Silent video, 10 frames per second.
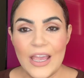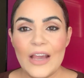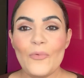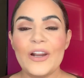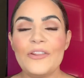
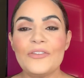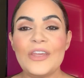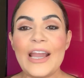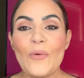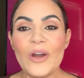One other
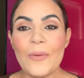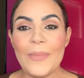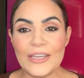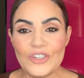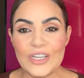thing I want to
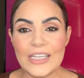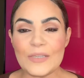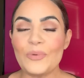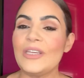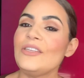mention is
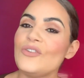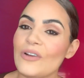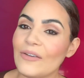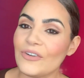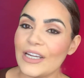please do
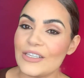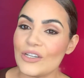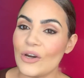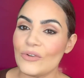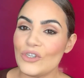not forget to
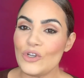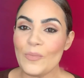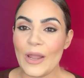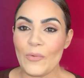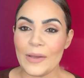go to
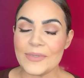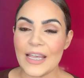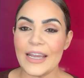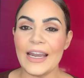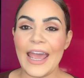my
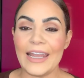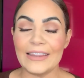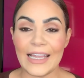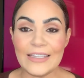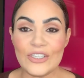website at
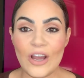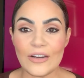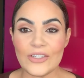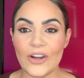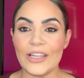
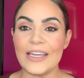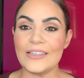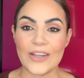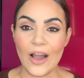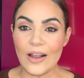
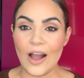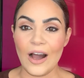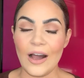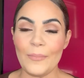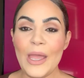
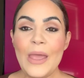letstalkdarling.com.